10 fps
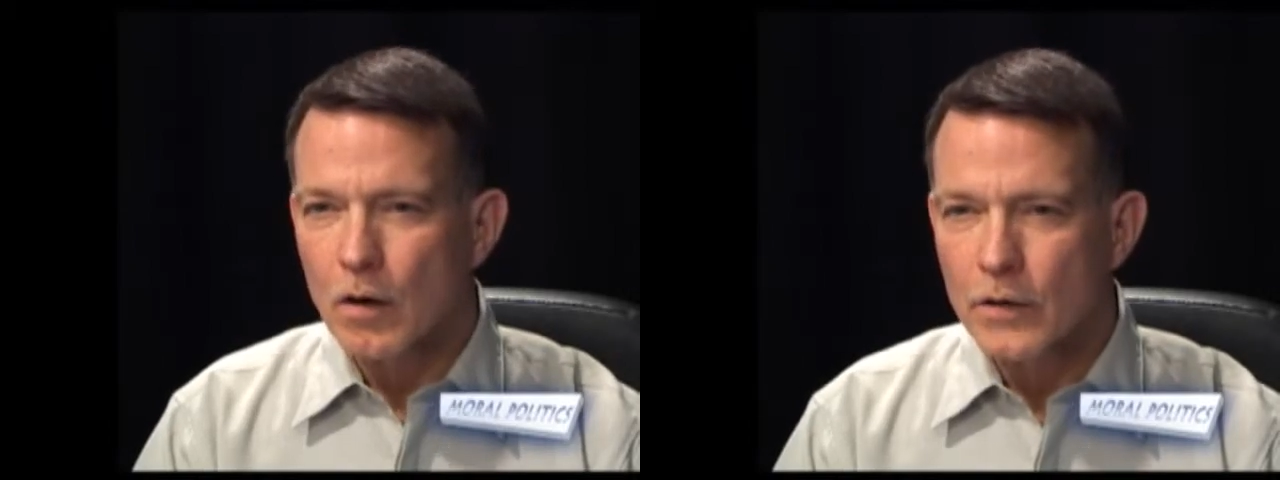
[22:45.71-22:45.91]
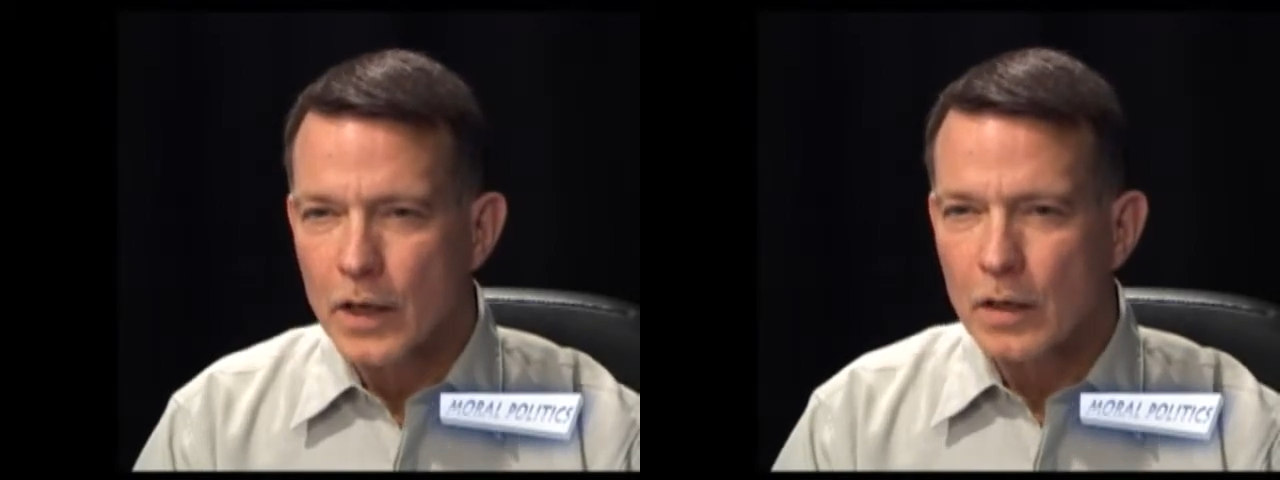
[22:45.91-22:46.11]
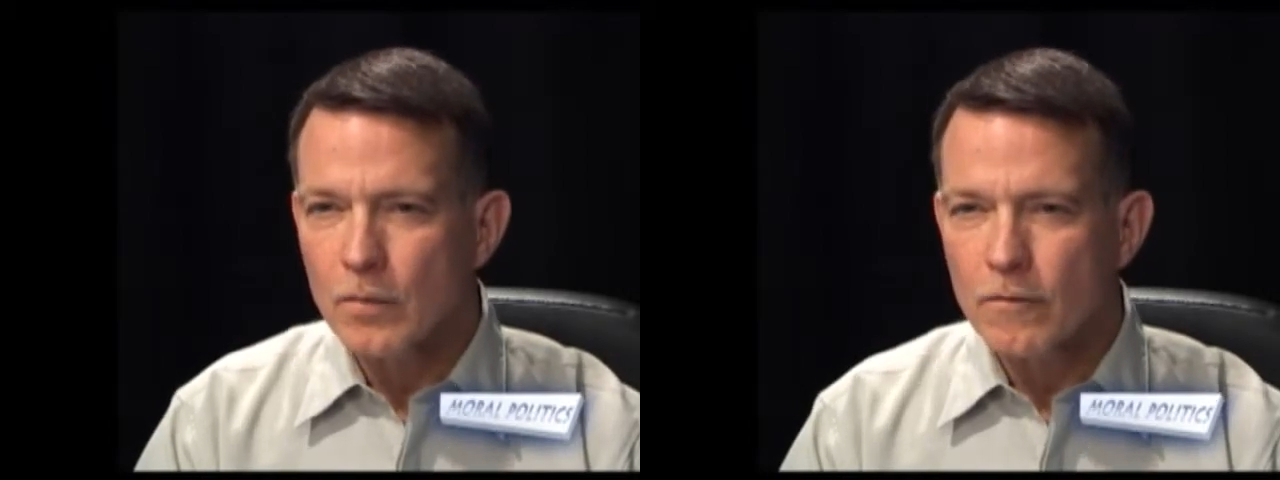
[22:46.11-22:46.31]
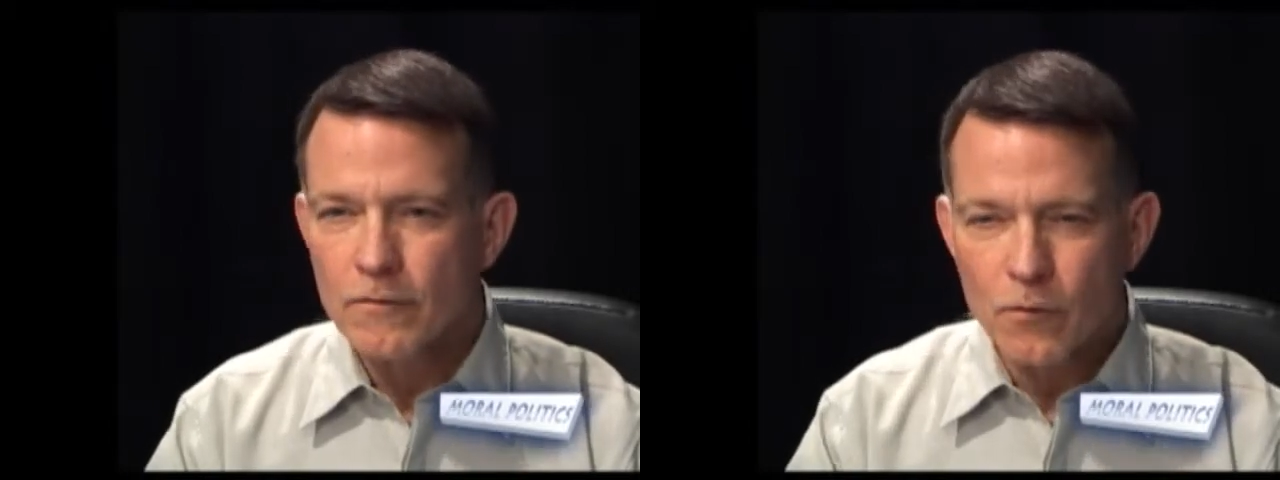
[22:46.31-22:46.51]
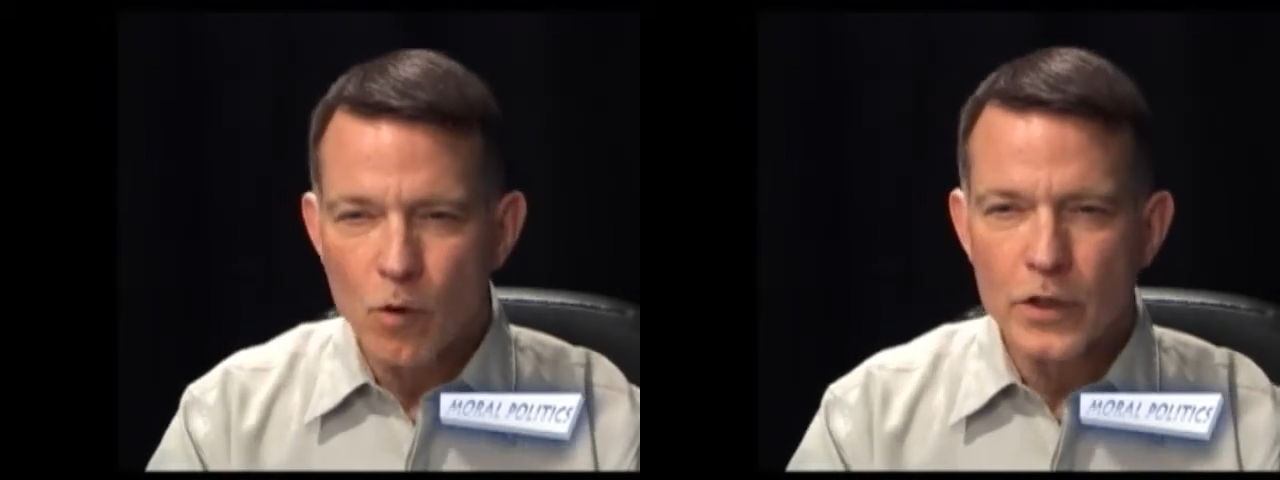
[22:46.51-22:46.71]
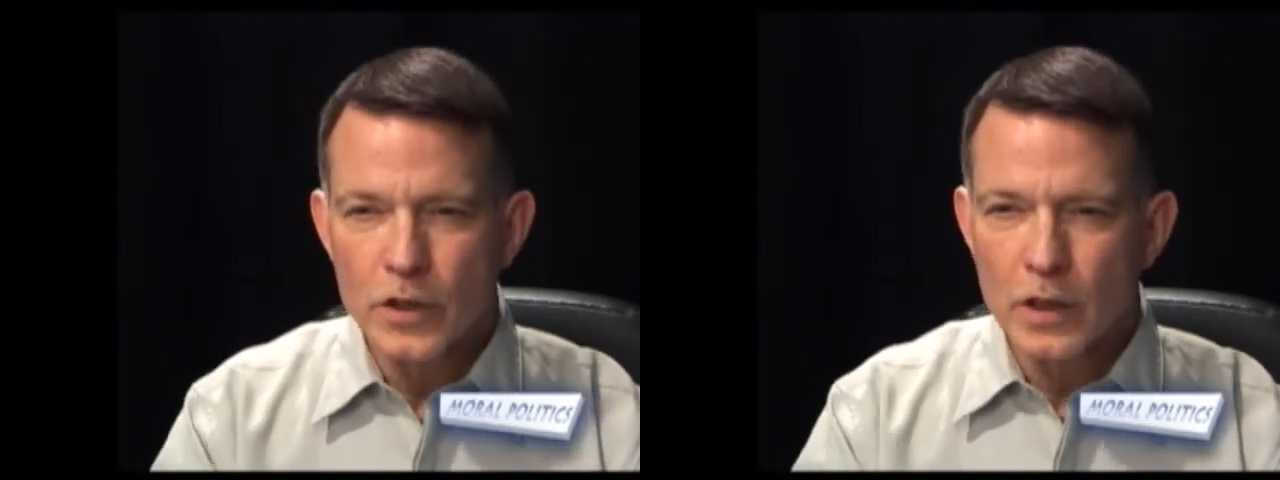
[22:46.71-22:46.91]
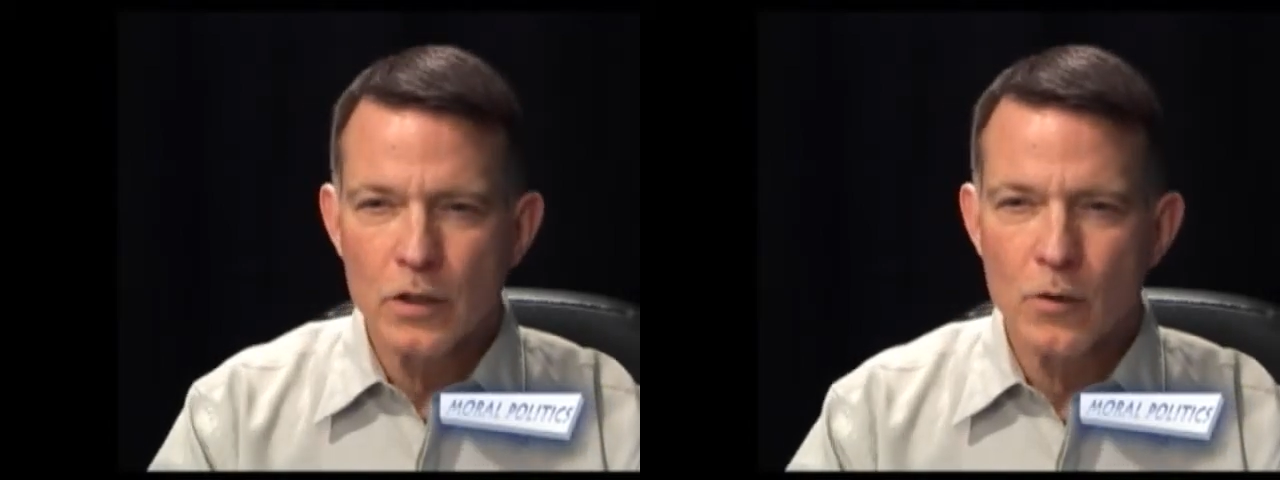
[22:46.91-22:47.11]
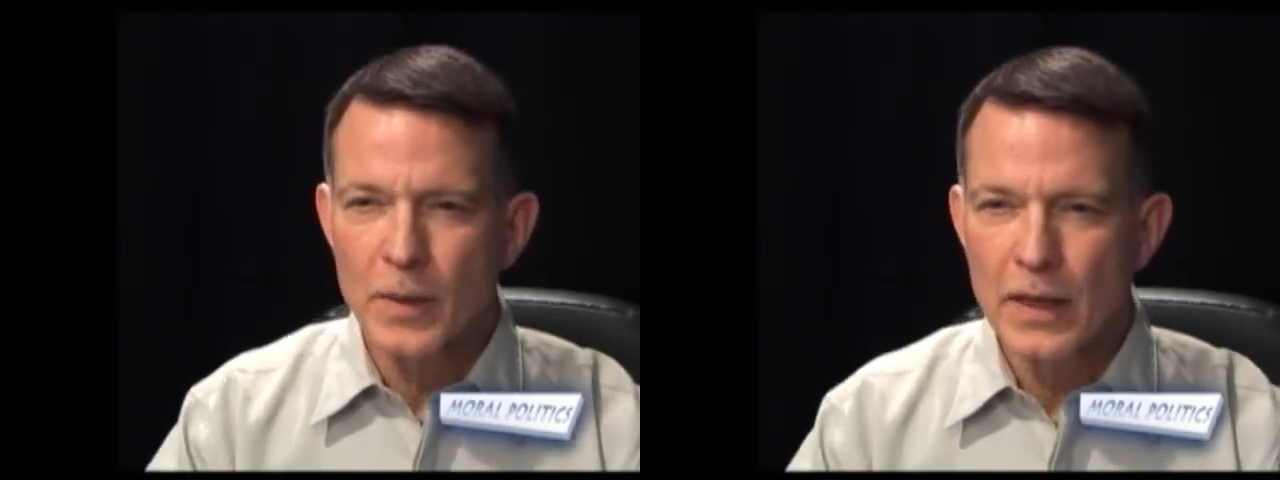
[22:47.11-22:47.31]
are they
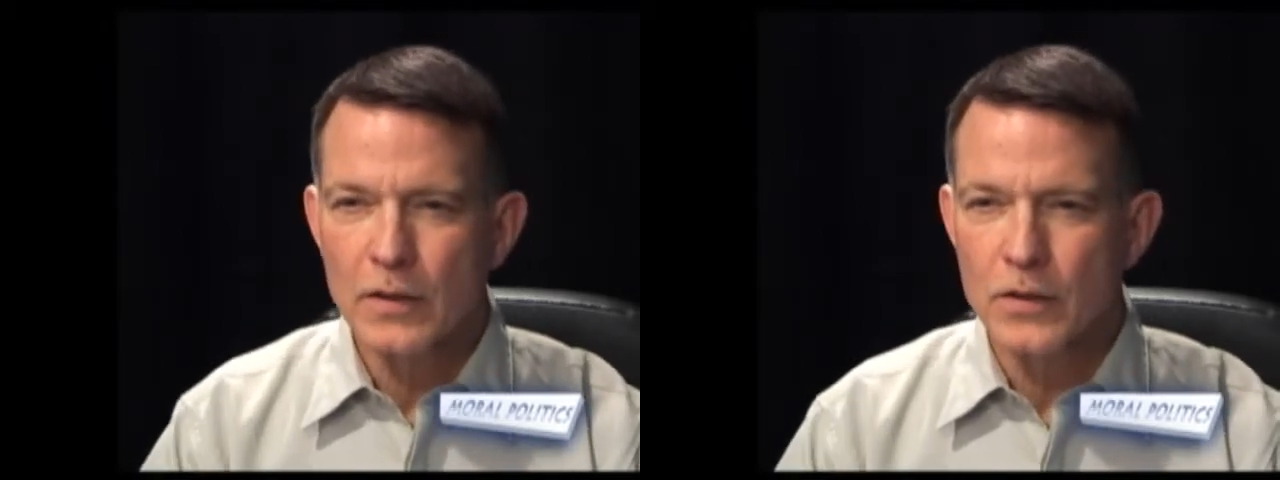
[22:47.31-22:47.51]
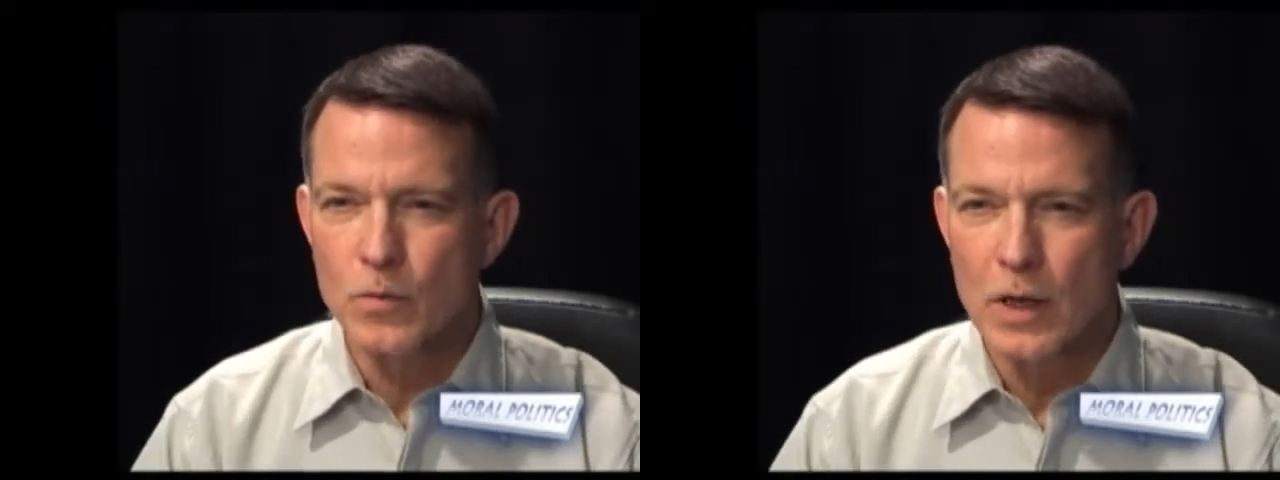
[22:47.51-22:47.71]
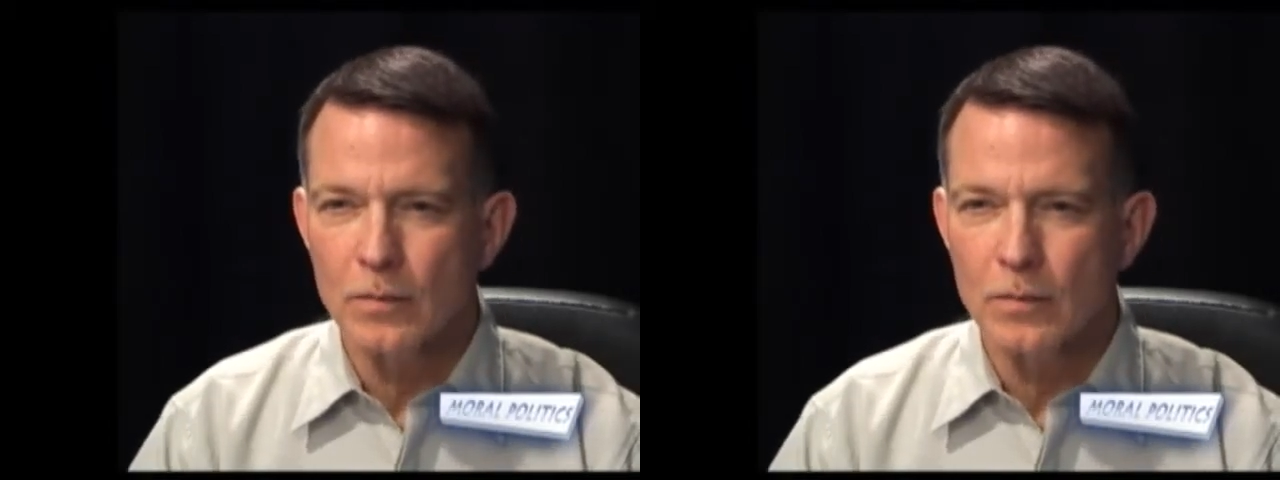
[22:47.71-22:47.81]
forging a new path as